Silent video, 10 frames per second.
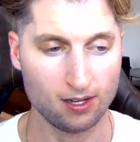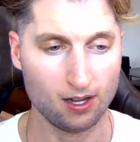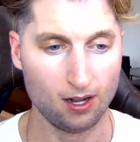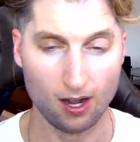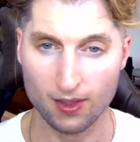
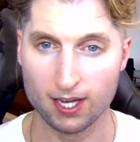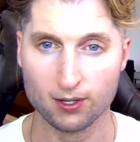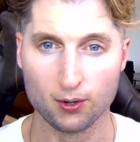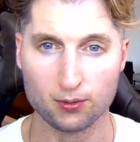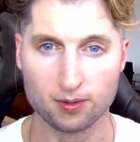On that
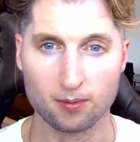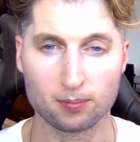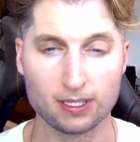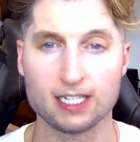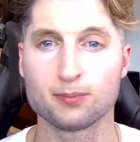note,
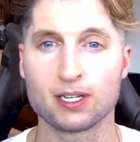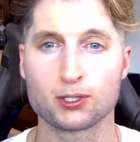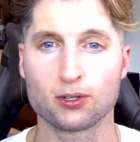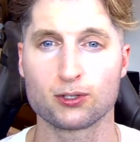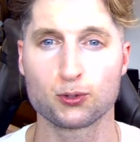please make sure
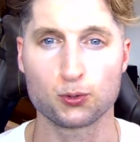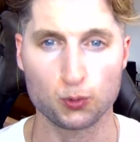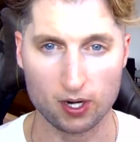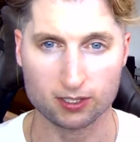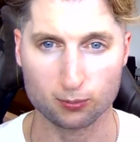that you
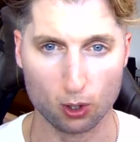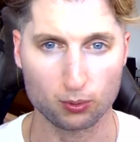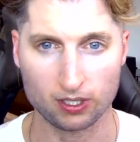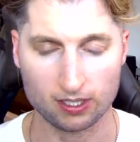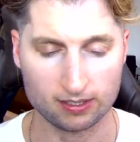dress
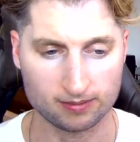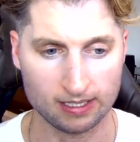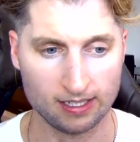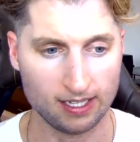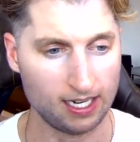appropriately.
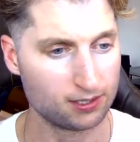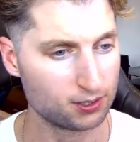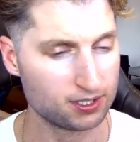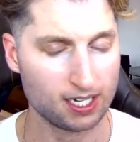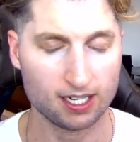I
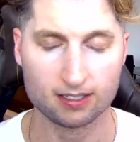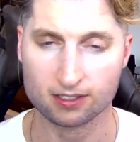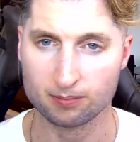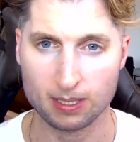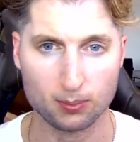understand
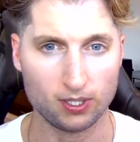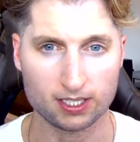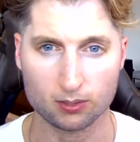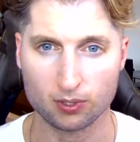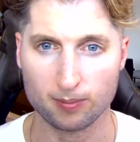some people like to
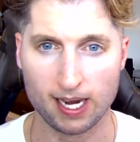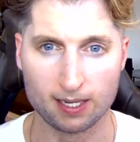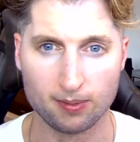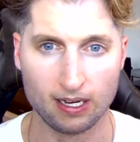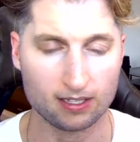wear baggy
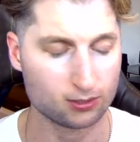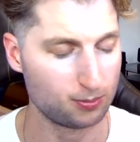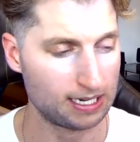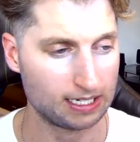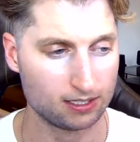pants or
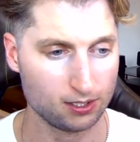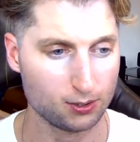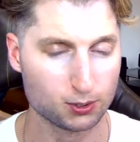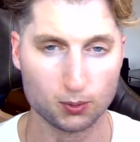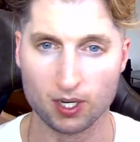baggy
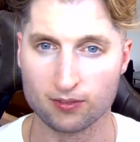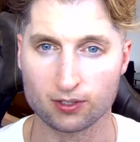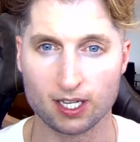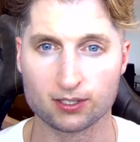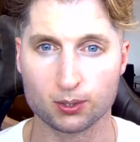clothes or whatever.
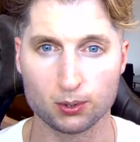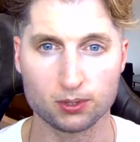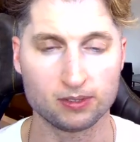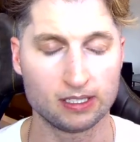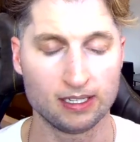That's
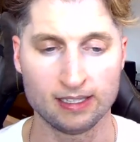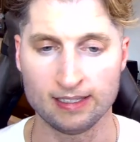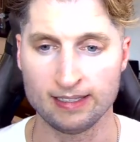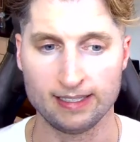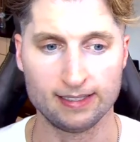cool.
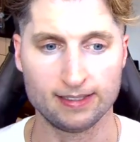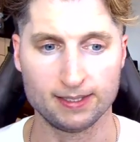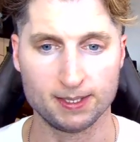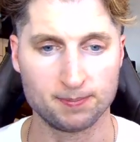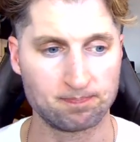
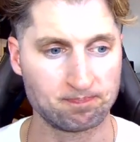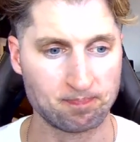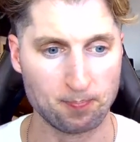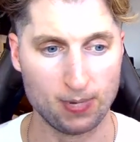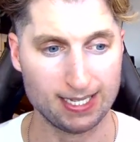
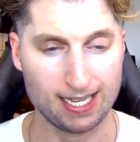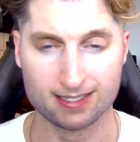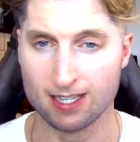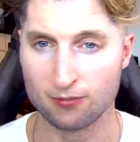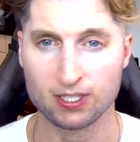But that's
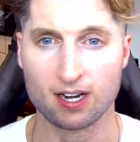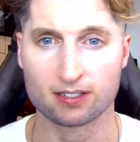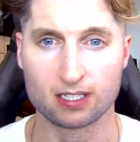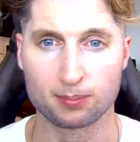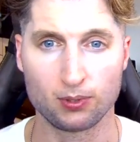definitely not
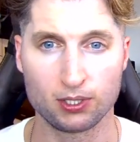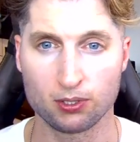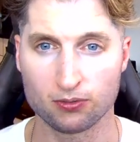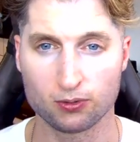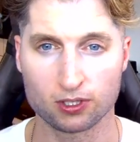acceptable in
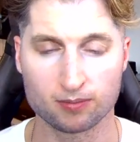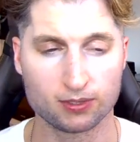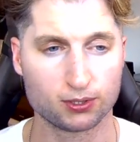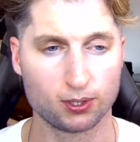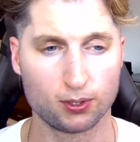uniform.
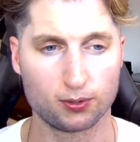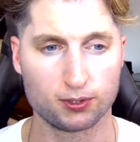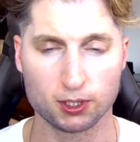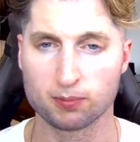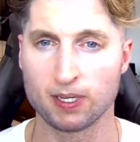So
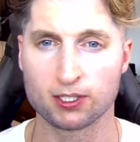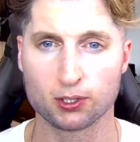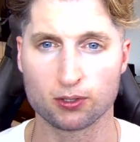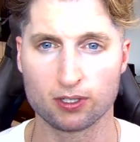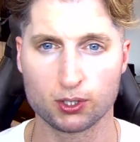just make
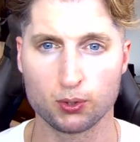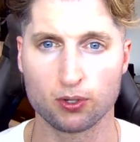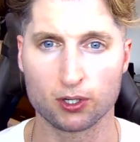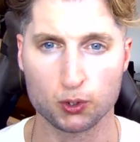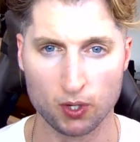sure that you
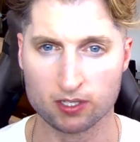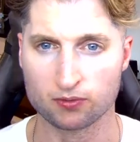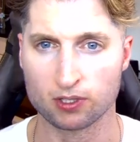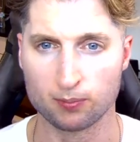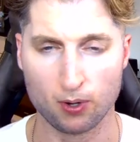are dressed for
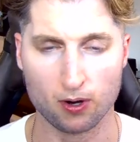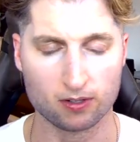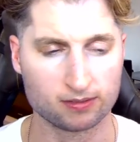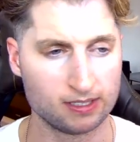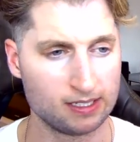the part.